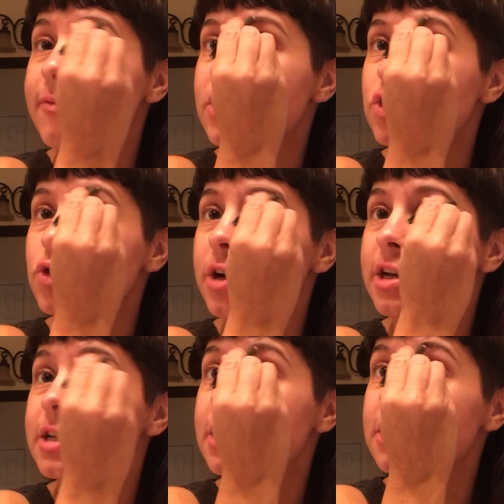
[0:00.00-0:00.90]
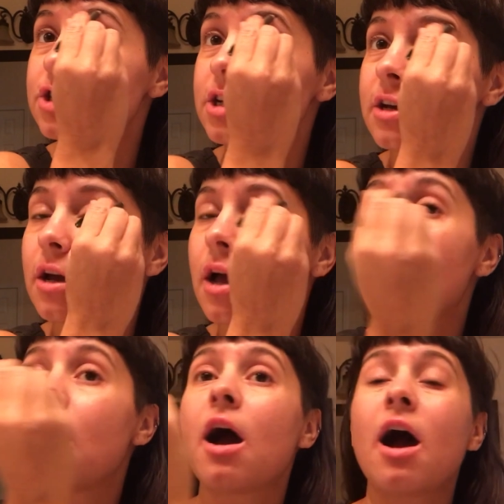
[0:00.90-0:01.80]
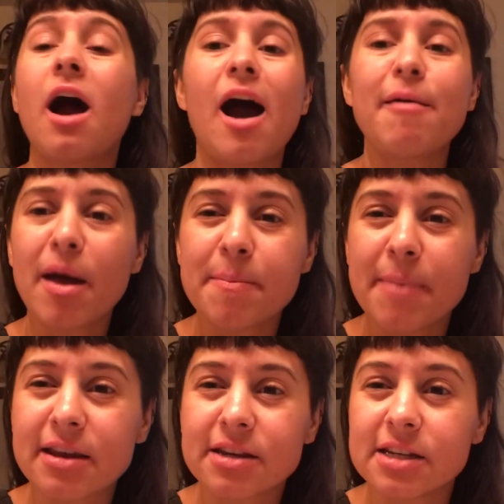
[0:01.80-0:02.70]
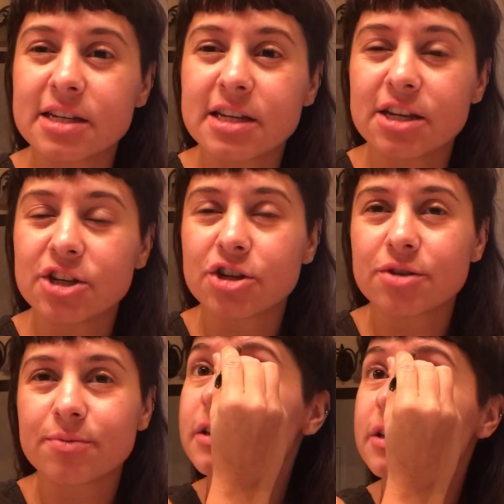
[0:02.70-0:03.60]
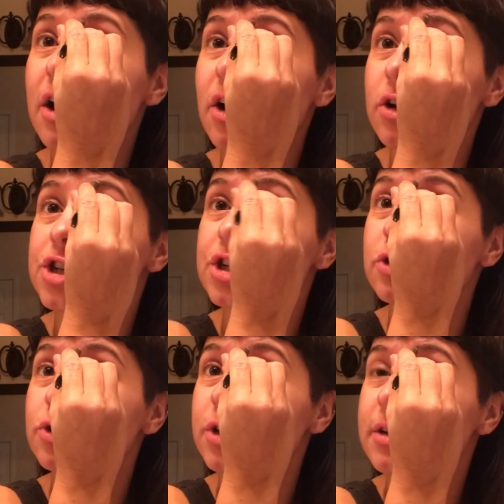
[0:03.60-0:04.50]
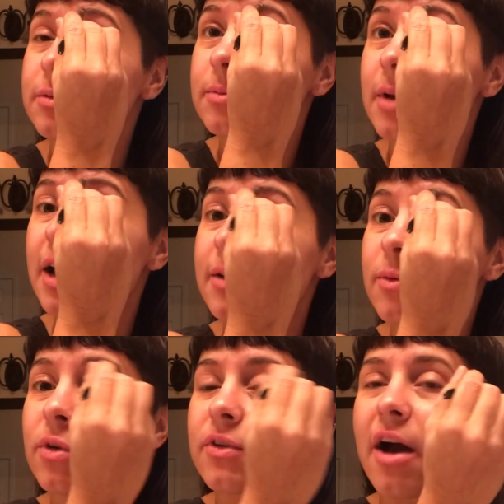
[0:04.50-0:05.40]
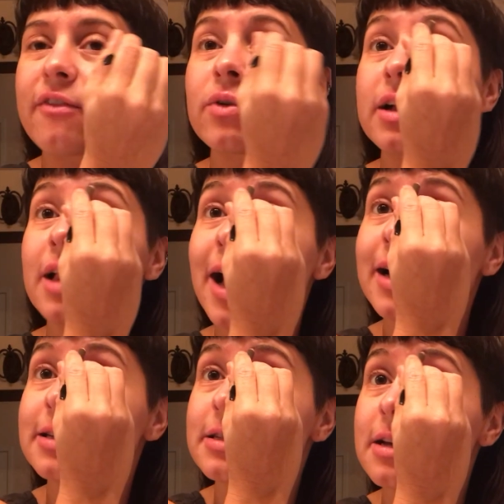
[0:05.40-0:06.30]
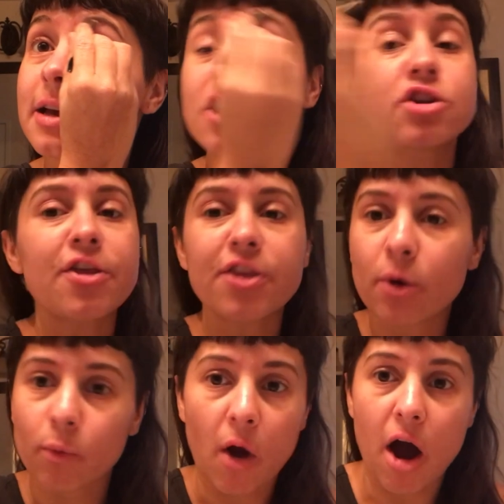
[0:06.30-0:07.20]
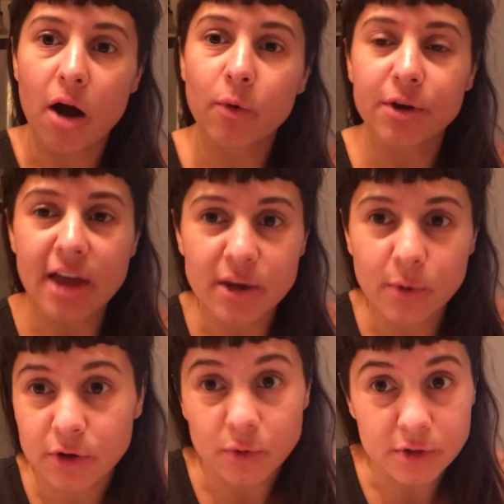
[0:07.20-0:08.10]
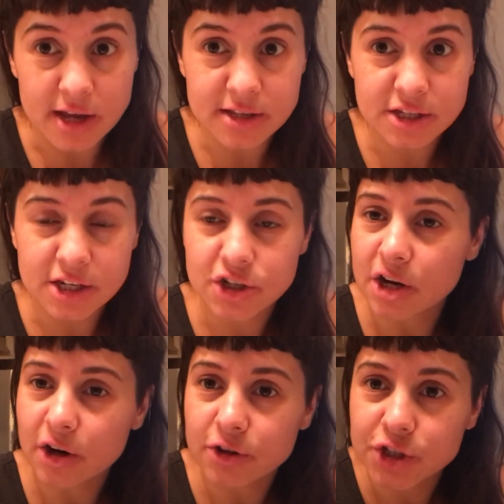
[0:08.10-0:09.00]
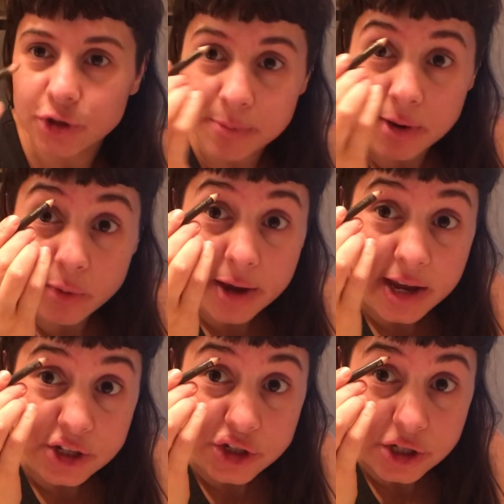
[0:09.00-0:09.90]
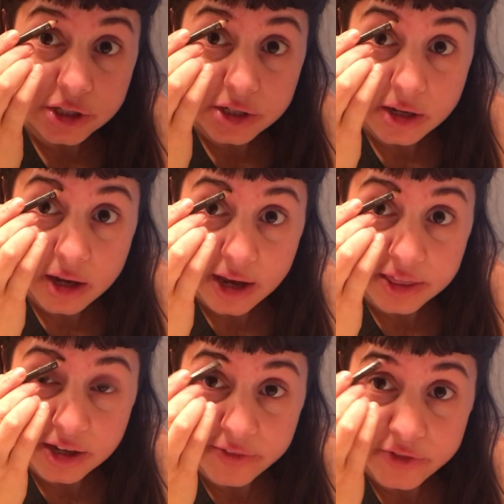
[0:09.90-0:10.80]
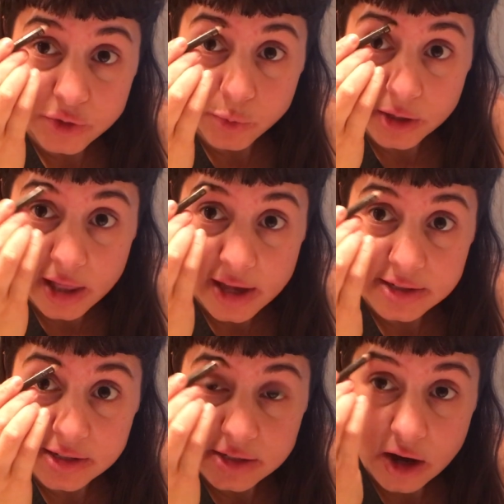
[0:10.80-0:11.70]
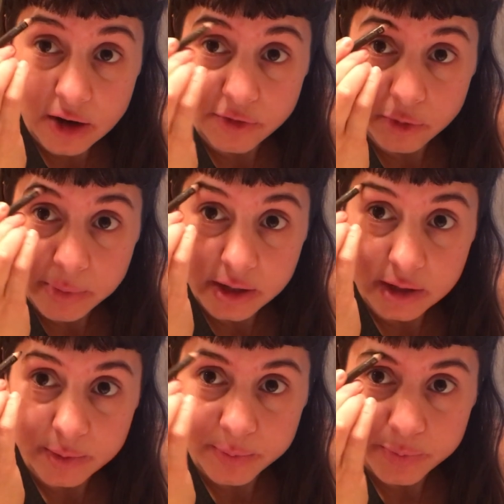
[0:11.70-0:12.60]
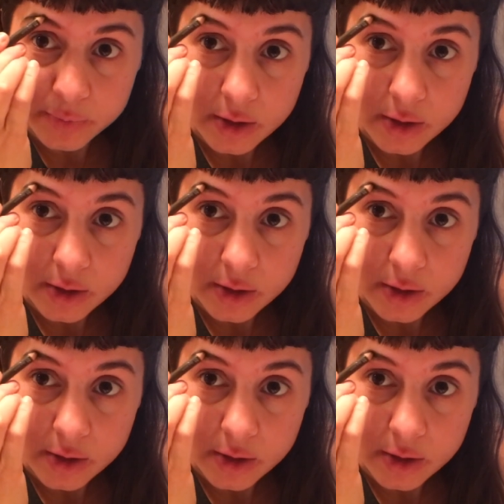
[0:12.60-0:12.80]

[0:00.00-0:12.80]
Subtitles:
enjoyed teaching, I'm not meant to teach younger children. I've realized there's nothing wrong with anyone who does teach younger children, by the way. It's just, I think I've just realized it's not for me.